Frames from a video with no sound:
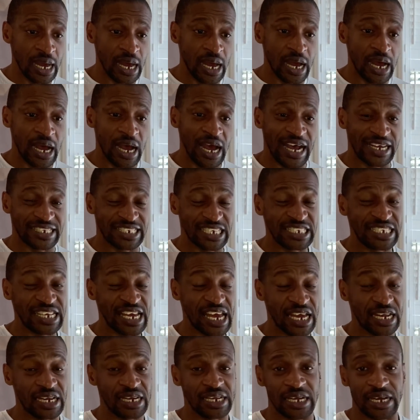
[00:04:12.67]
I said
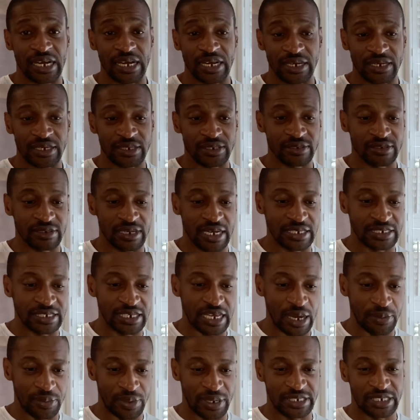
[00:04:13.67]
earlier that I'm
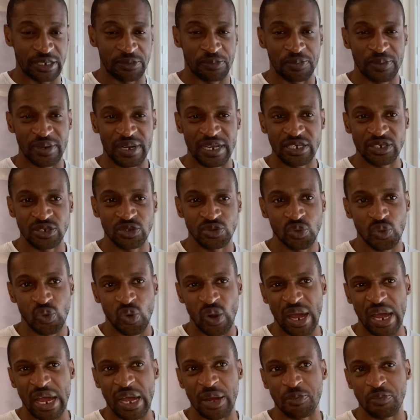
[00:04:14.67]
at a place
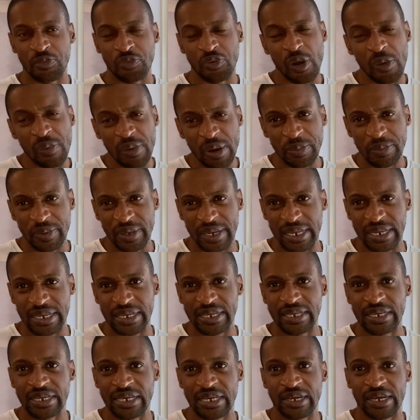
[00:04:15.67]
where probably
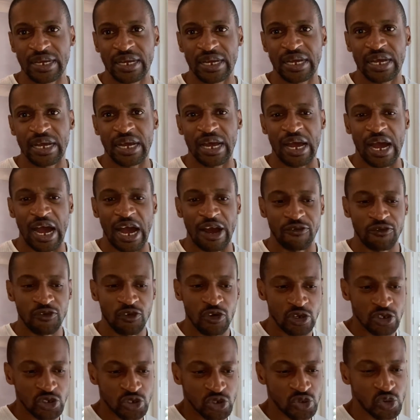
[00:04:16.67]
I've got
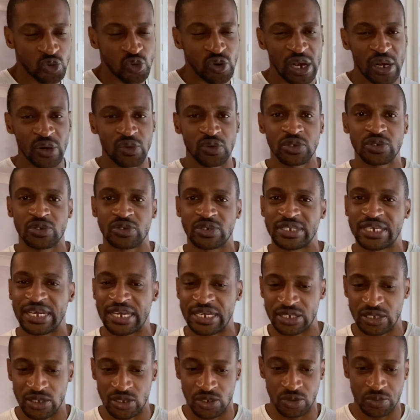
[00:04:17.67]
to where I want to get
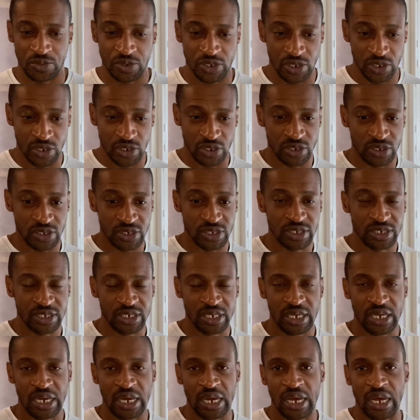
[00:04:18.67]
to because
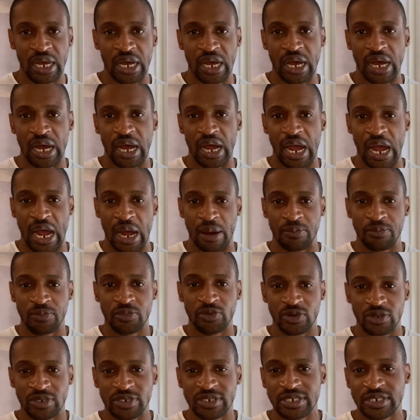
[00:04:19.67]
I'm
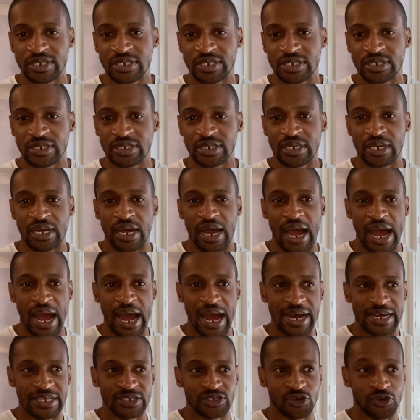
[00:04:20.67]
not
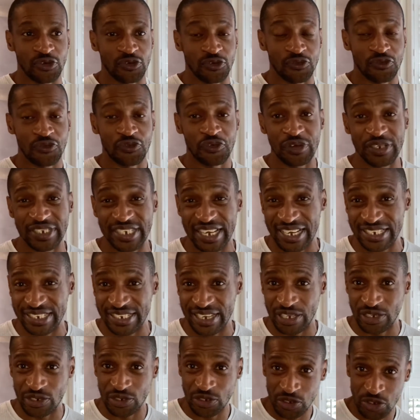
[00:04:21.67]
as unfit as I
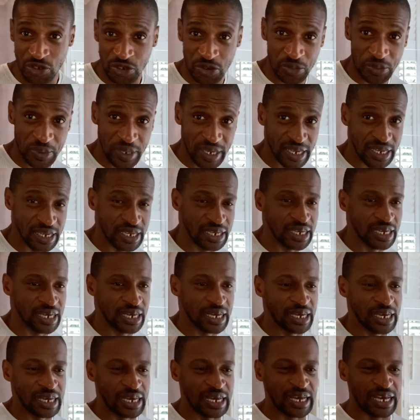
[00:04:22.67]
used to be.
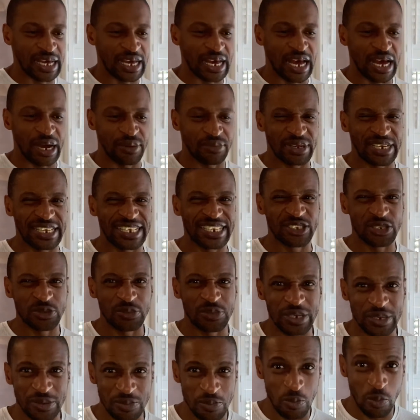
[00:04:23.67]
I'm a little
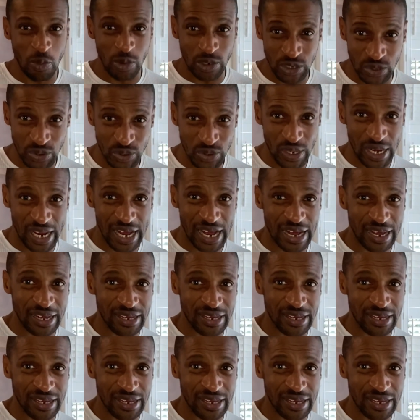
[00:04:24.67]
bit muscular